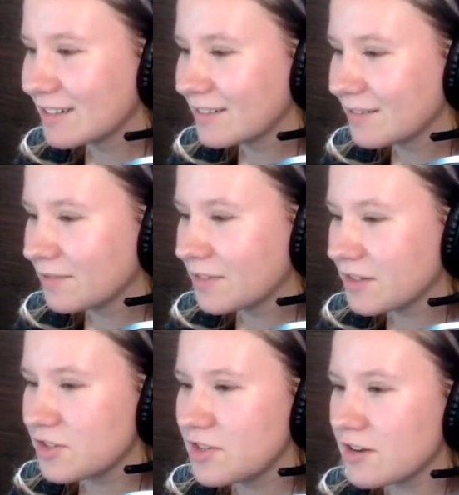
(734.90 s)
The
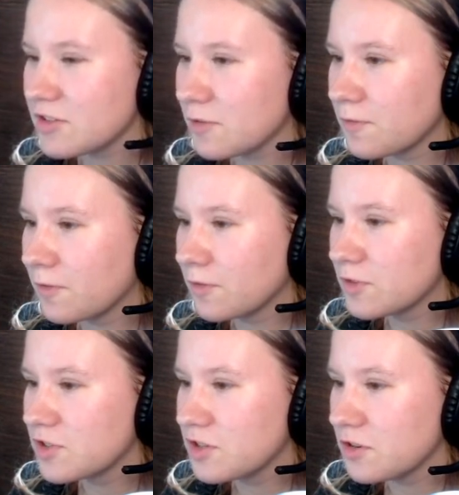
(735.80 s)
stairs are f
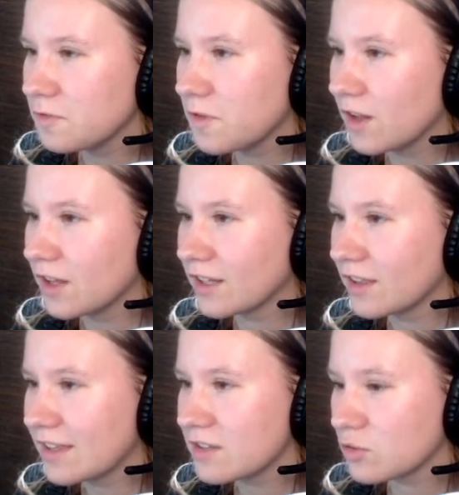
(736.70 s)
still falling. That's
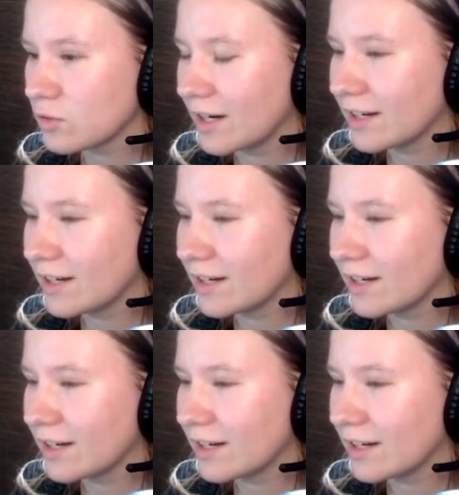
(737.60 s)
great.